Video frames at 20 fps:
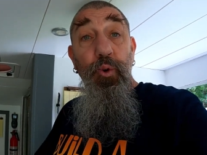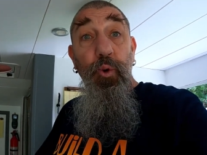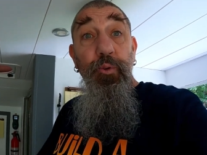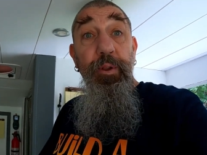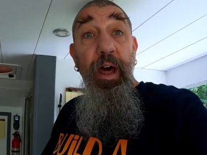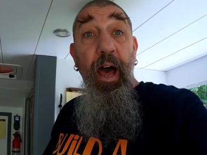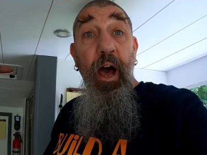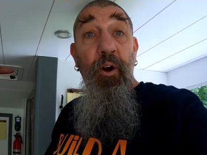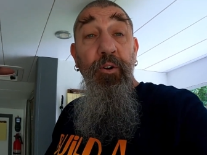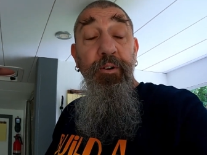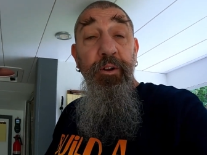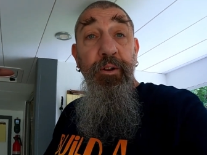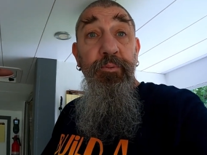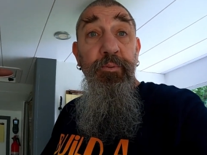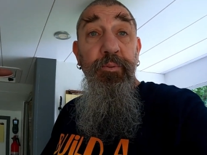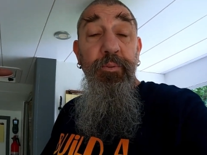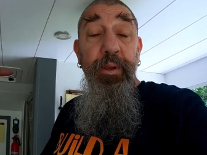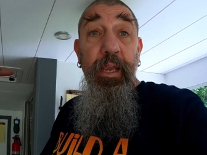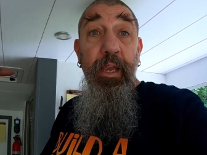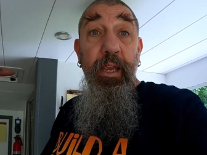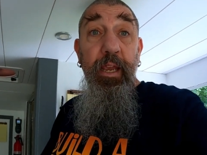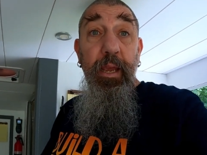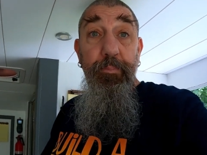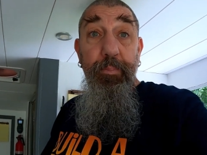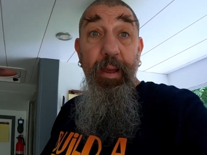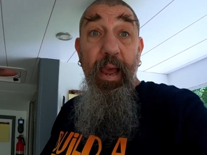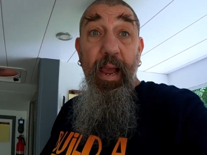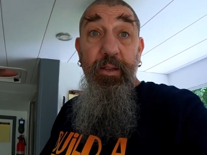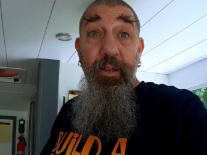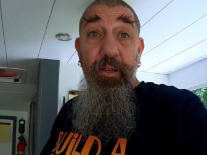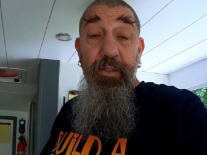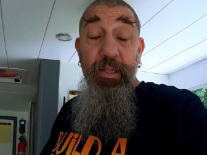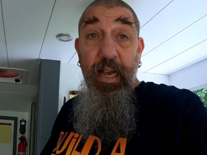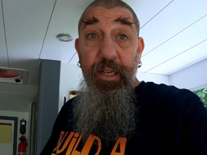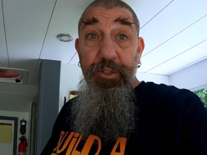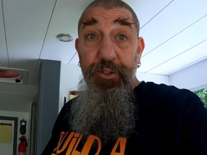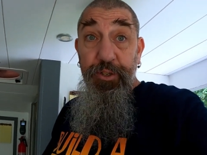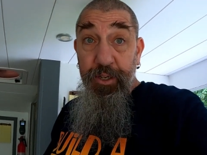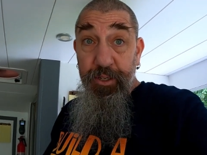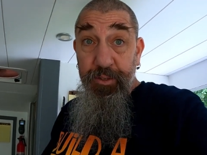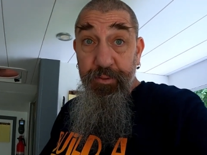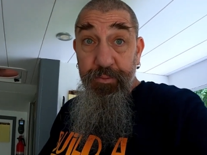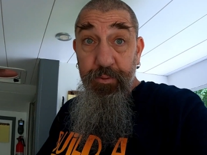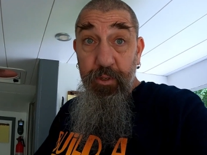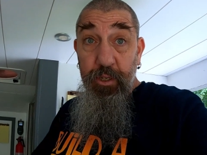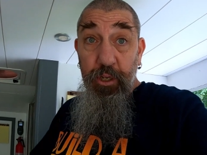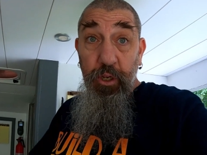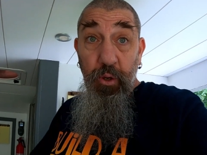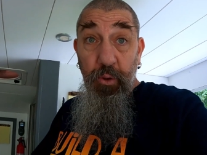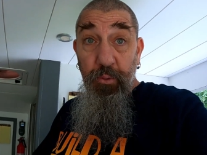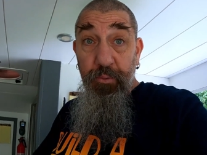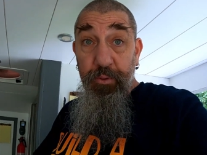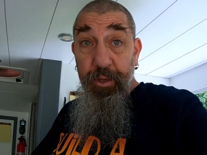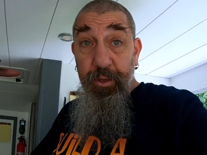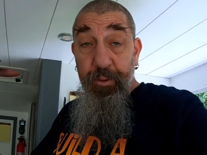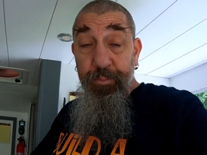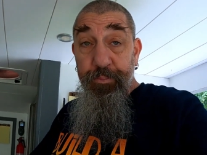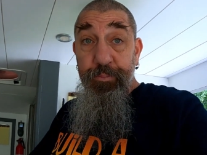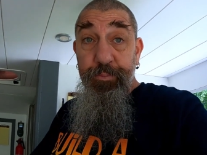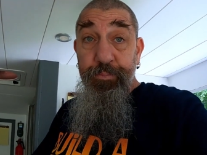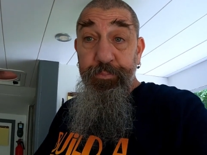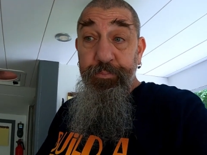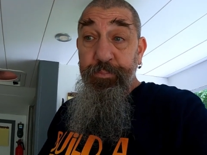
cool down and we can get back to testing, you know, the